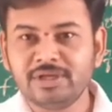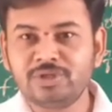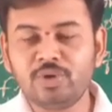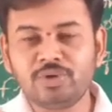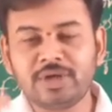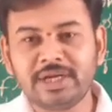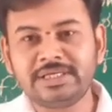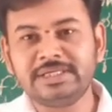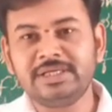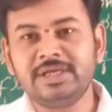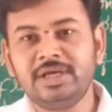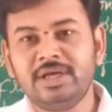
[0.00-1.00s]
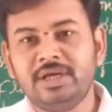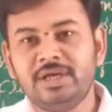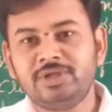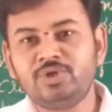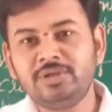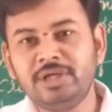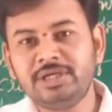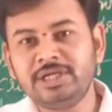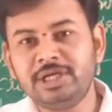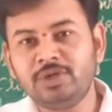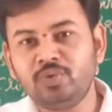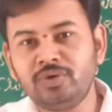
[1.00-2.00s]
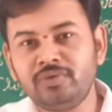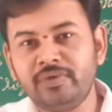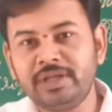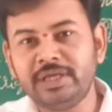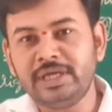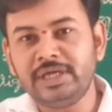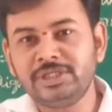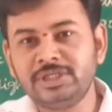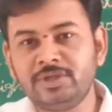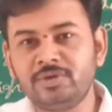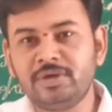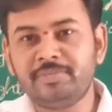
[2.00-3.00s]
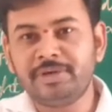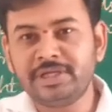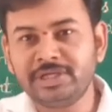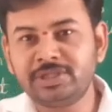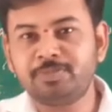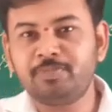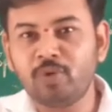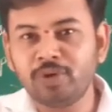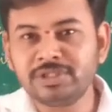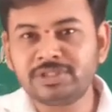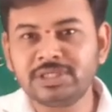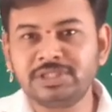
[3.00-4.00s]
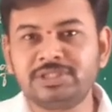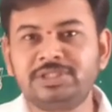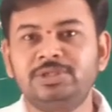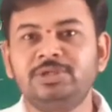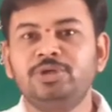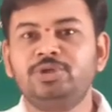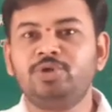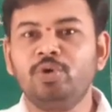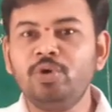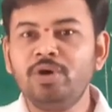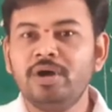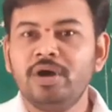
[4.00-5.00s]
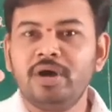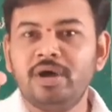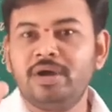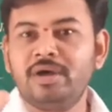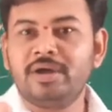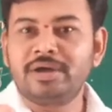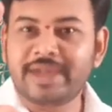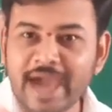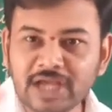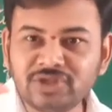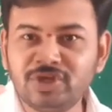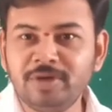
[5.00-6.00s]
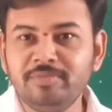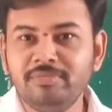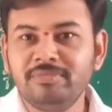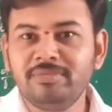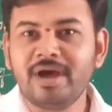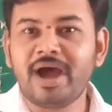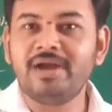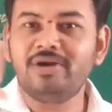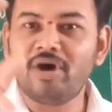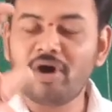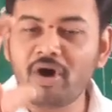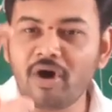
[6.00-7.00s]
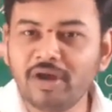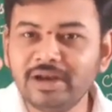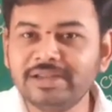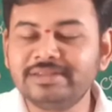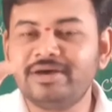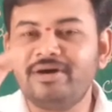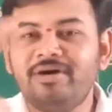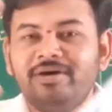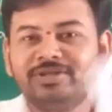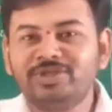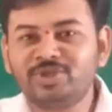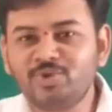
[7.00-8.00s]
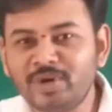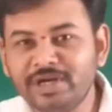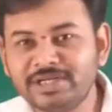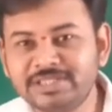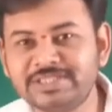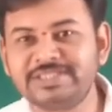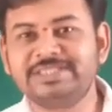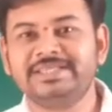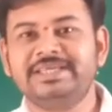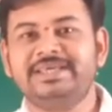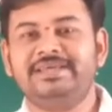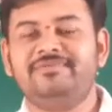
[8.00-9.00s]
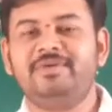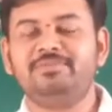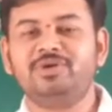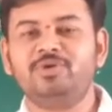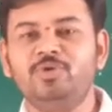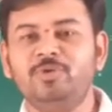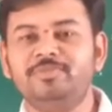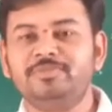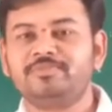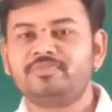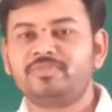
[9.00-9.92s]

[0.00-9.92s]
so that it would be very easy to the British police to catch him and haul the students from the group